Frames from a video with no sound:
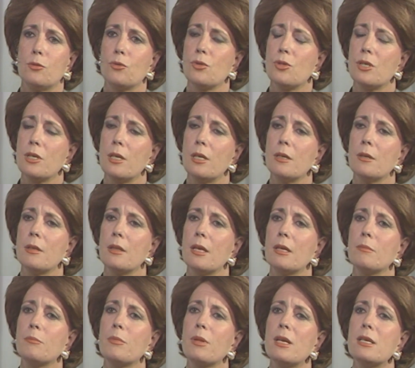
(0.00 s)
to say
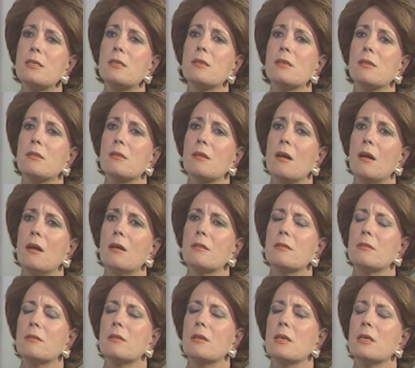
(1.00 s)
that President
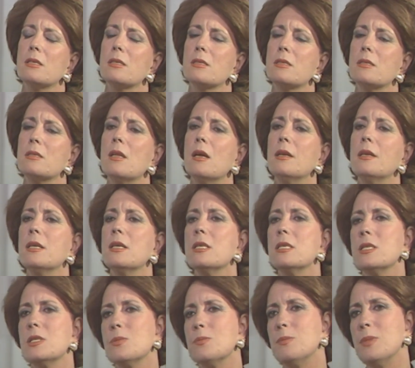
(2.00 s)
Carter has done
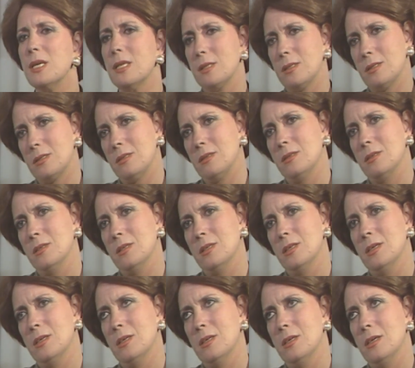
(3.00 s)
his best,
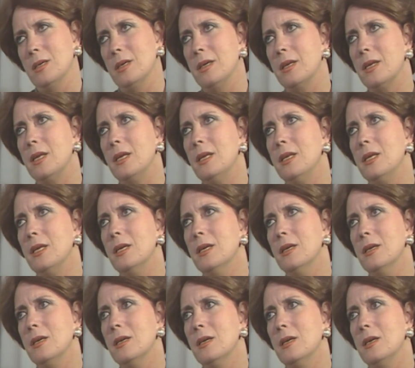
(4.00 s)
really,
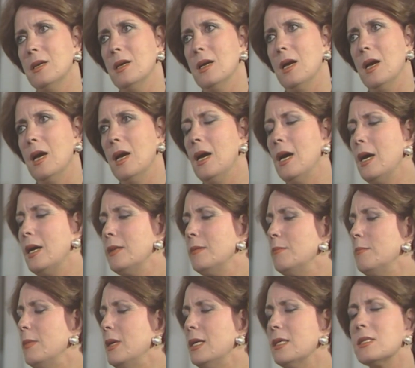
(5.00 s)

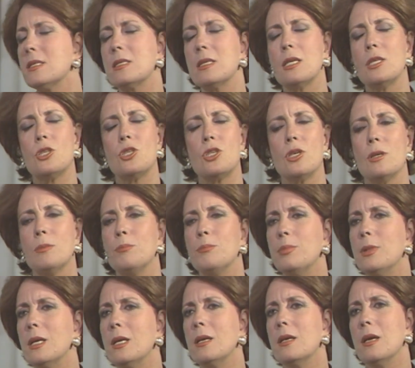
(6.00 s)
and made such a
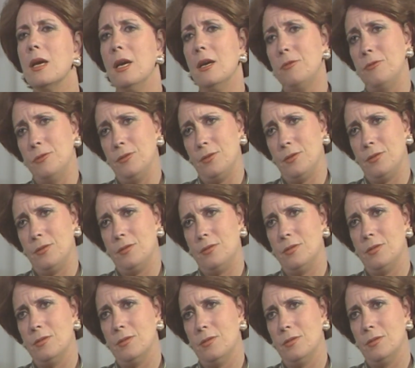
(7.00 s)
big
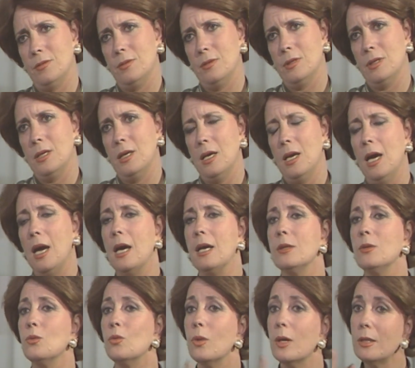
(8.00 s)
effort,
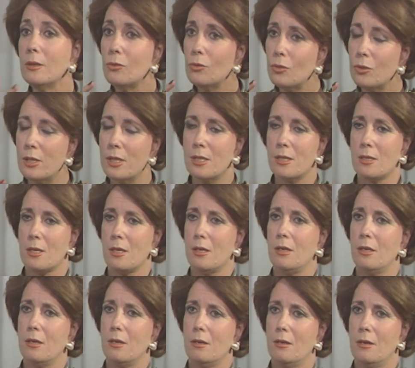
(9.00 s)
and went to
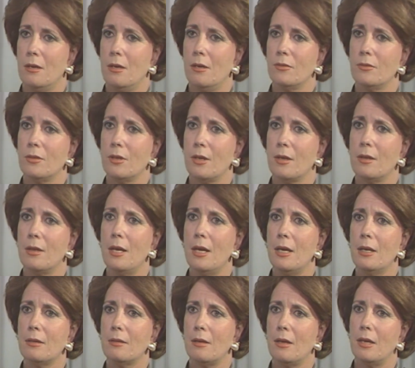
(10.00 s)
Israel after
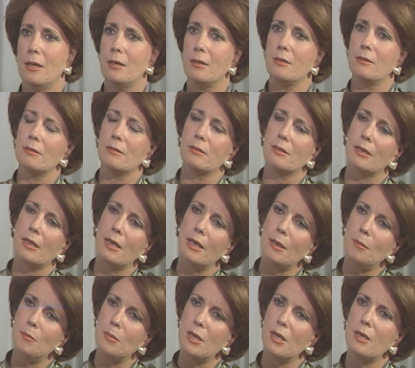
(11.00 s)
that, and
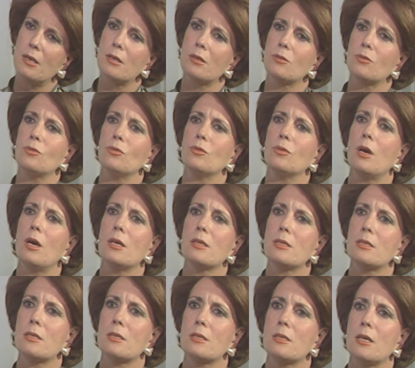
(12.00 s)
came here to
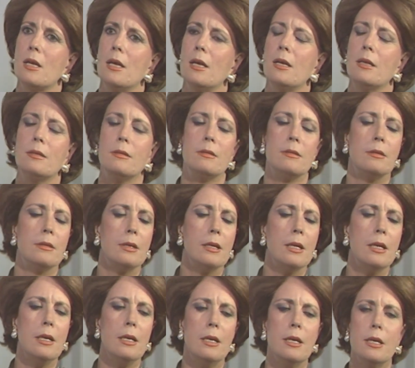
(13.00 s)
us, and
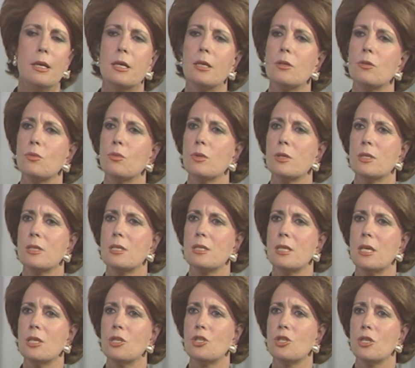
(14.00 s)
really it was
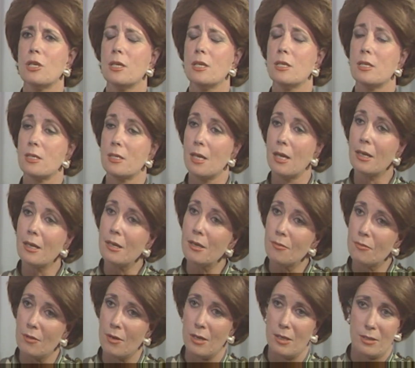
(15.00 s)
such a
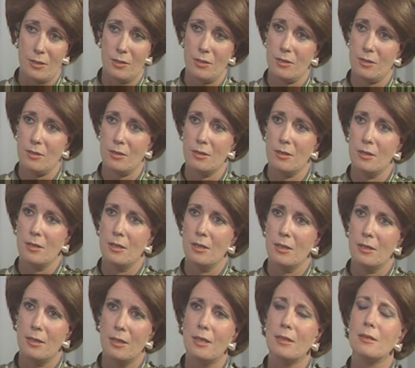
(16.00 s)
sacrifice
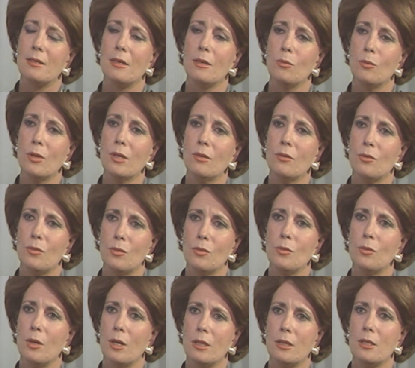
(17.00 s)
that he went
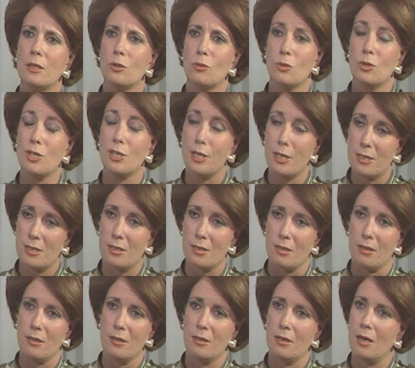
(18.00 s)
through, and it was
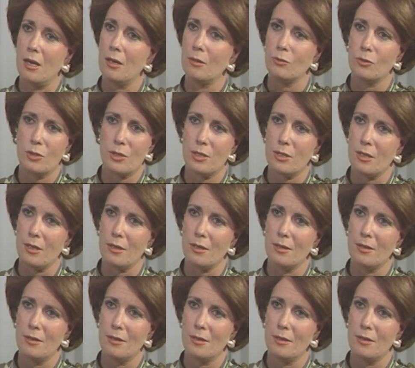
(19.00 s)
risky, I would say.